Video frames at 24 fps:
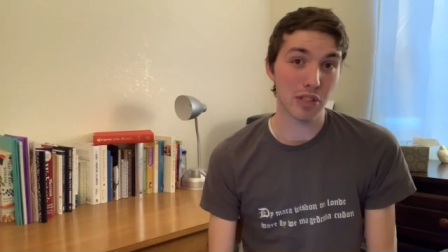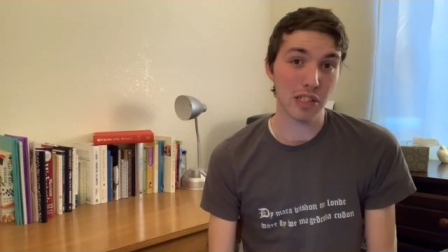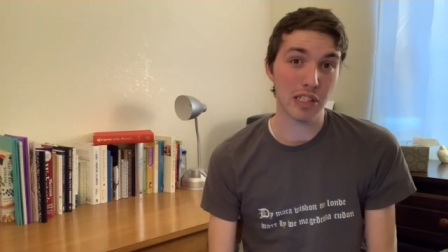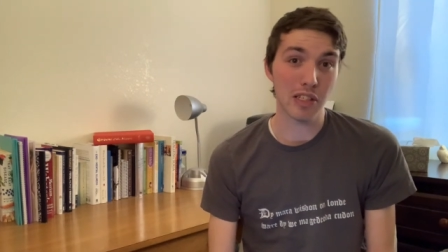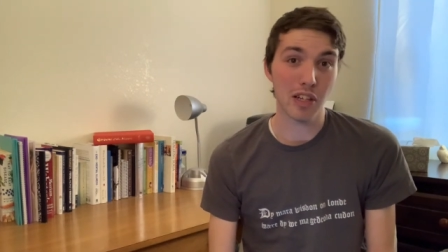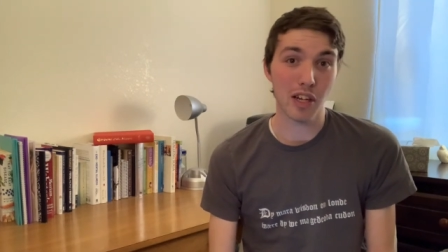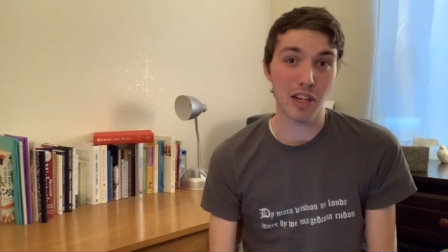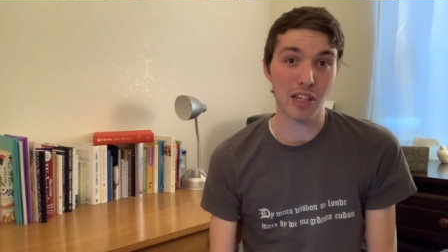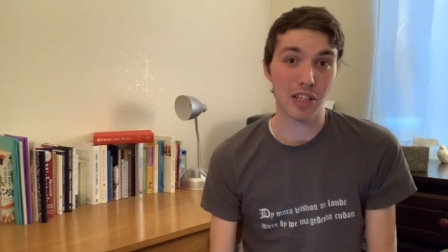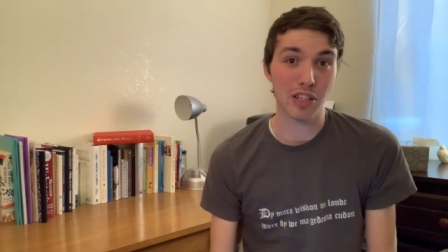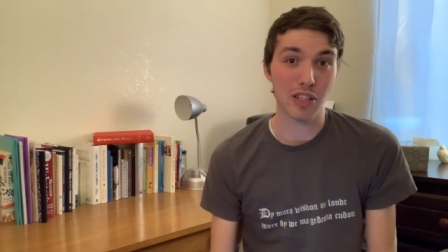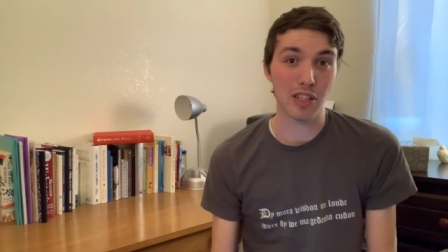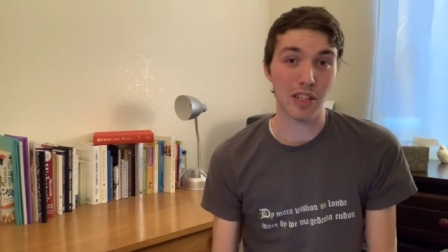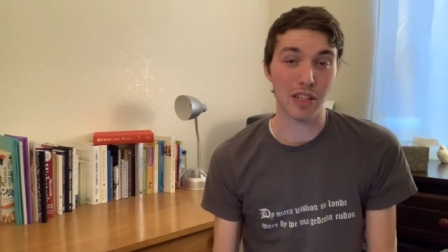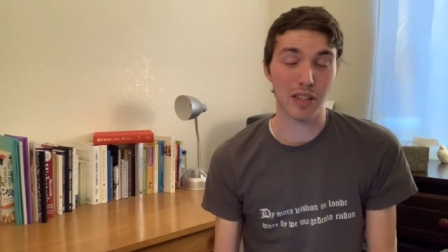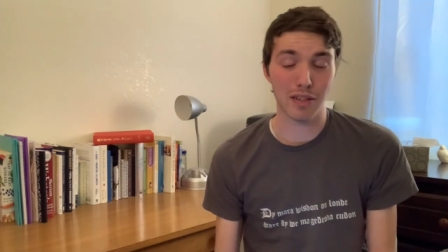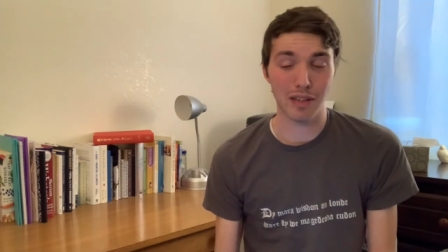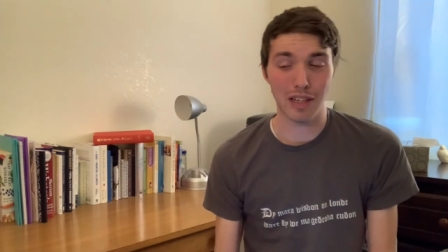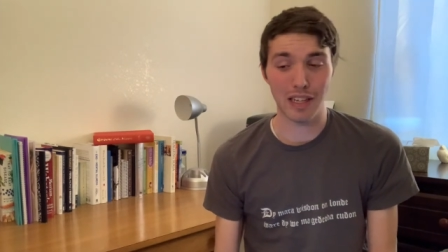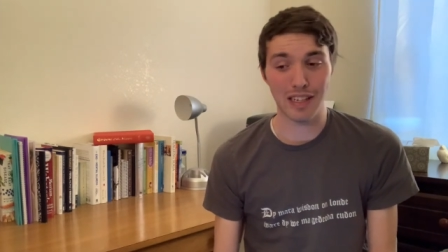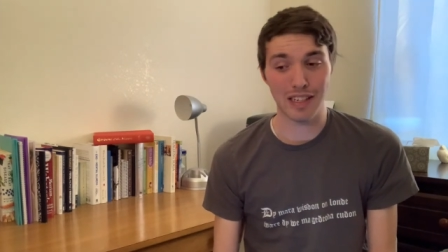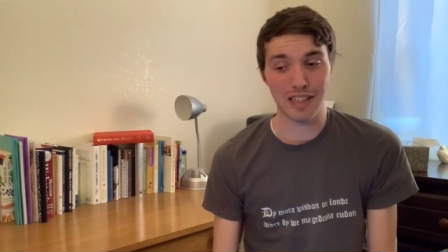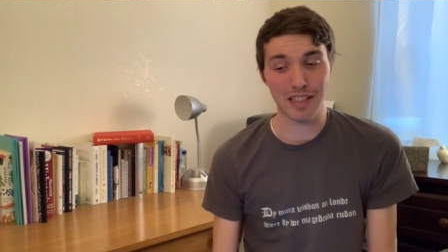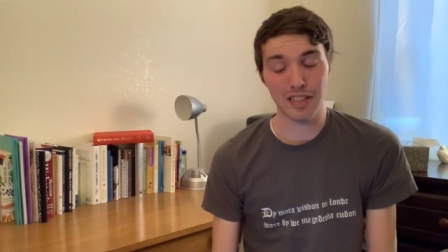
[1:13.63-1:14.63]
darn good,
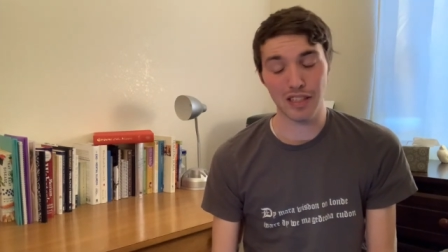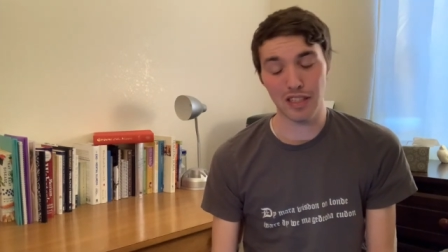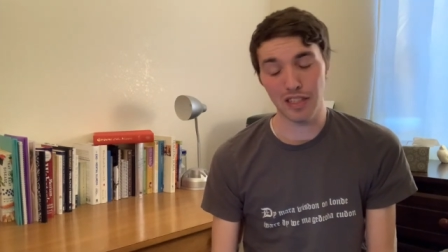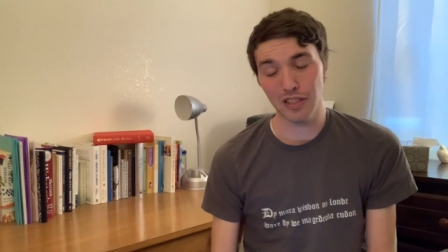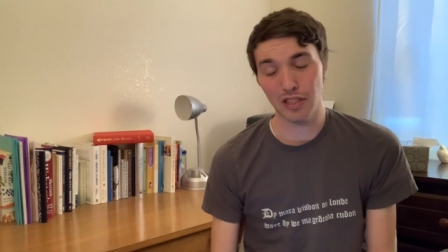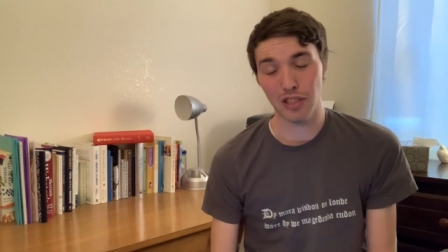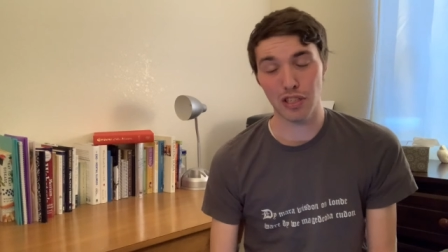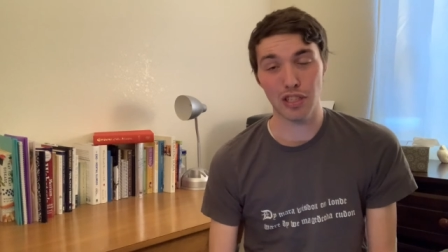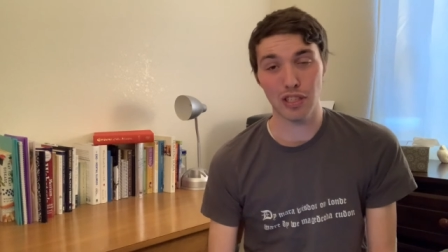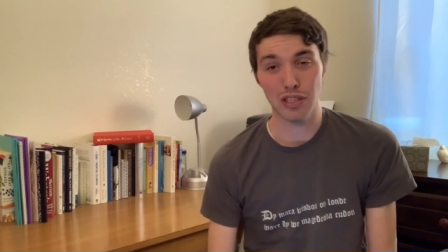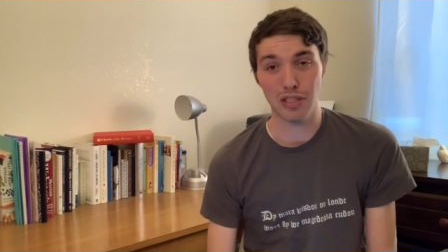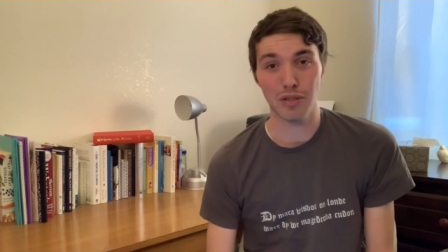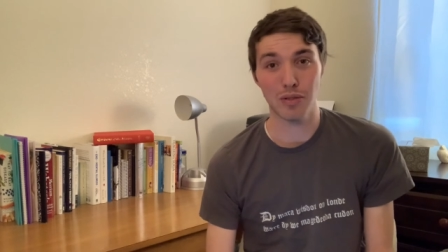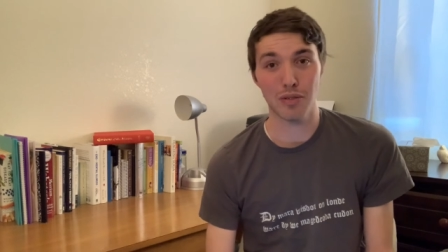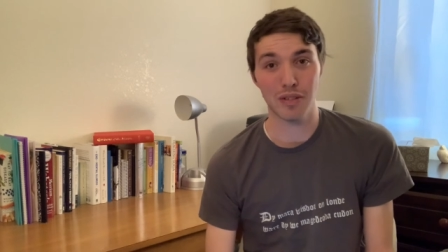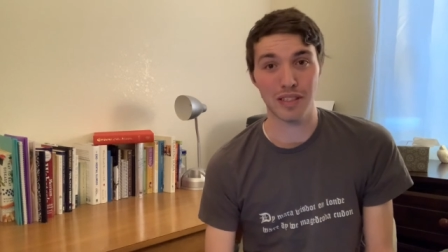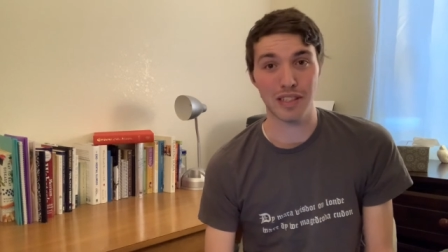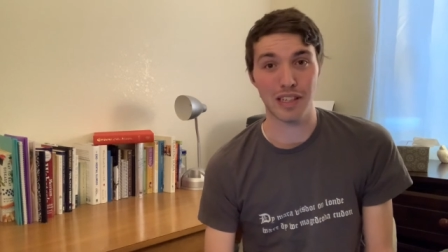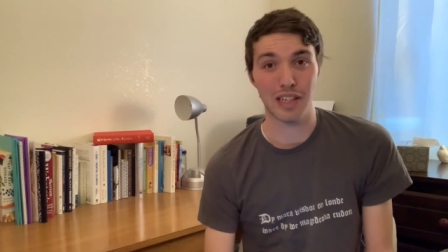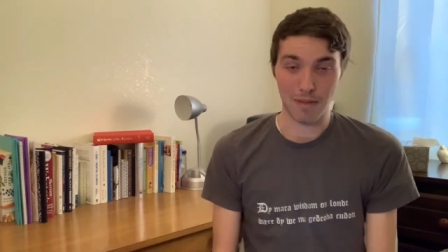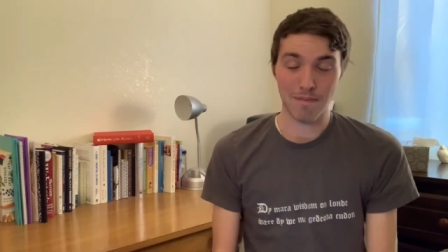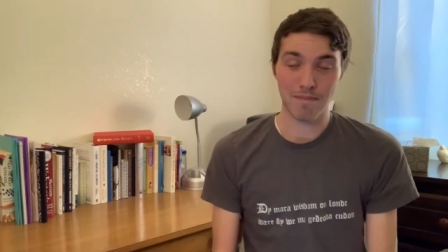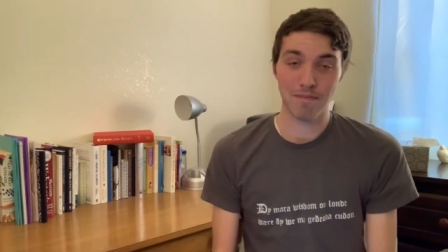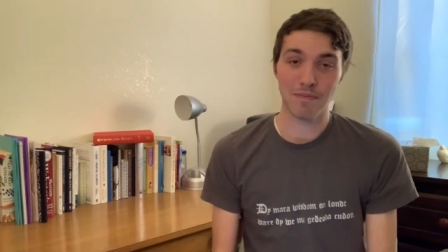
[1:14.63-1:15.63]
and he is a good
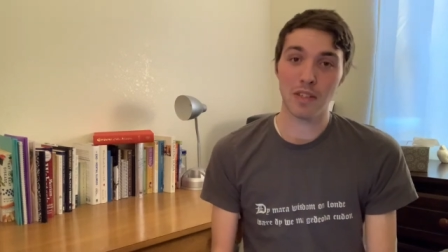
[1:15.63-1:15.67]
storyteller.